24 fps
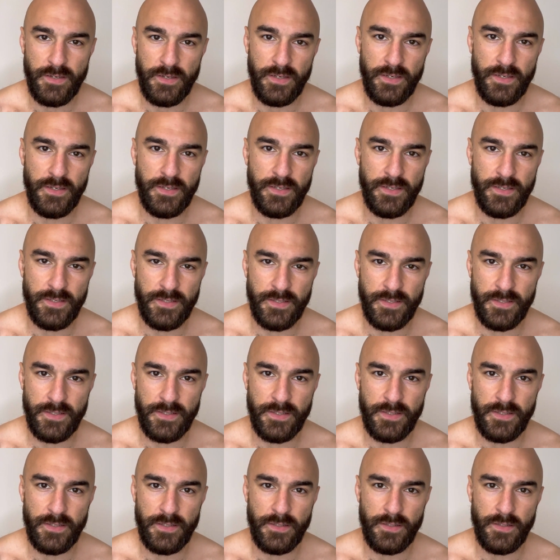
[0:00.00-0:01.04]

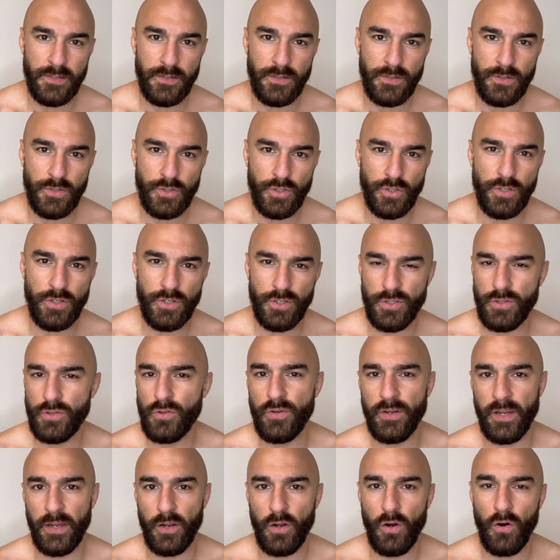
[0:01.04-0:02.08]
is so you just don't
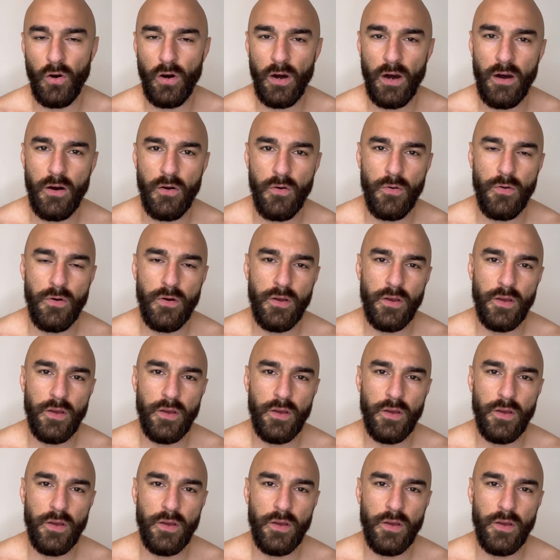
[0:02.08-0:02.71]
get caught out.